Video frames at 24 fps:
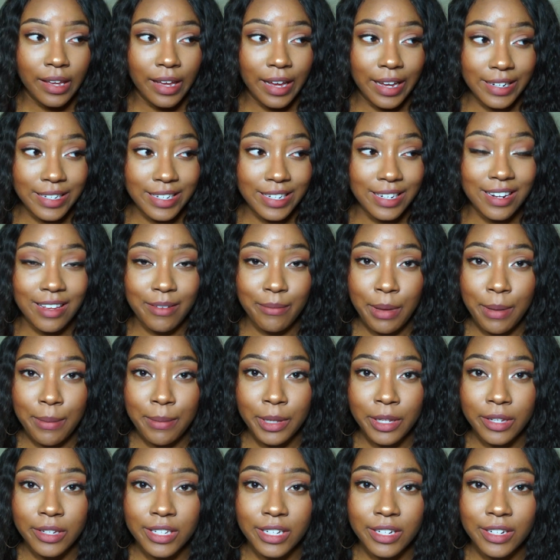I didn't have my
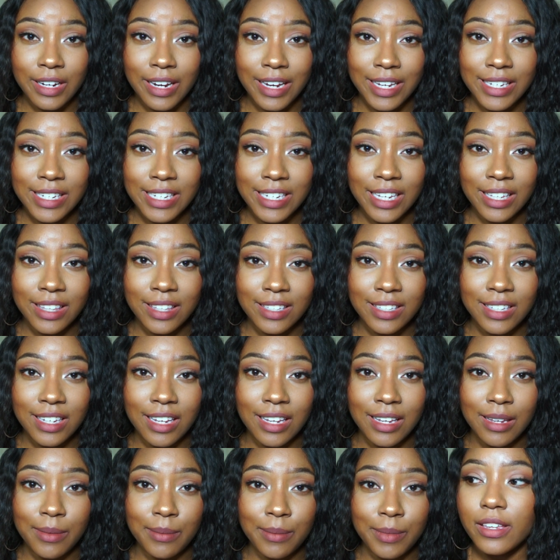military ID at the
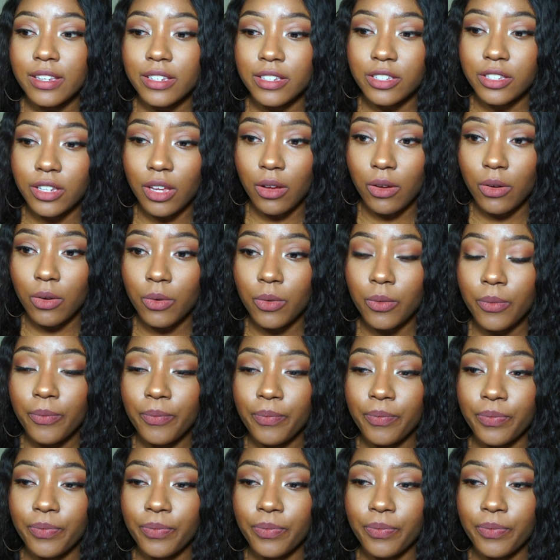time, so